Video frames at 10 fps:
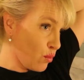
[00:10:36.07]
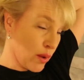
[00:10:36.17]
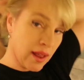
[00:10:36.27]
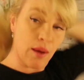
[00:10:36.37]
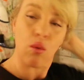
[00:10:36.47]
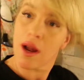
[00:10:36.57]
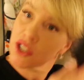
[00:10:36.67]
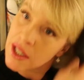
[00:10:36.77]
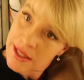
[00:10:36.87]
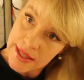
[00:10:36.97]
well, I
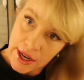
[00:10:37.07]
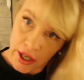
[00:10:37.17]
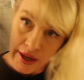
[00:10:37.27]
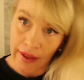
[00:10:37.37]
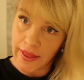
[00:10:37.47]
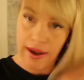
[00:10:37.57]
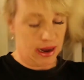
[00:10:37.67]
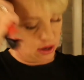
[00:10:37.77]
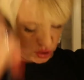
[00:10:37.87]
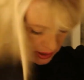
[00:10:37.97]
washed it on Saturday and I let it
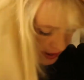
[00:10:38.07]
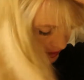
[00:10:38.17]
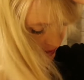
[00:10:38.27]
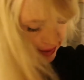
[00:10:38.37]
air dry.